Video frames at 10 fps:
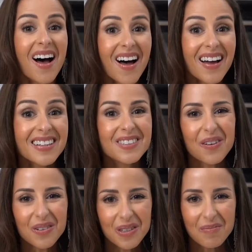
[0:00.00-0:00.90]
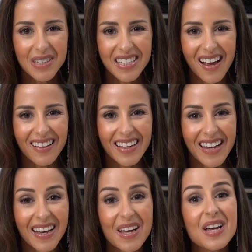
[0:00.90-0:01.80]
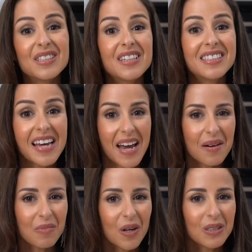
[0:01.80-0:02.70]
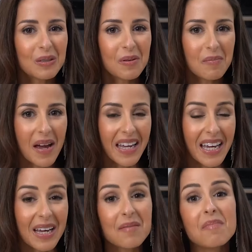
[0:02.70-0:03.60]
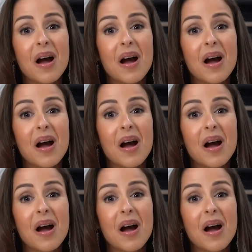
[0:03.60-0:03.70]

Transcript: Hi, Dr. Michelle here. Today I'm going to be making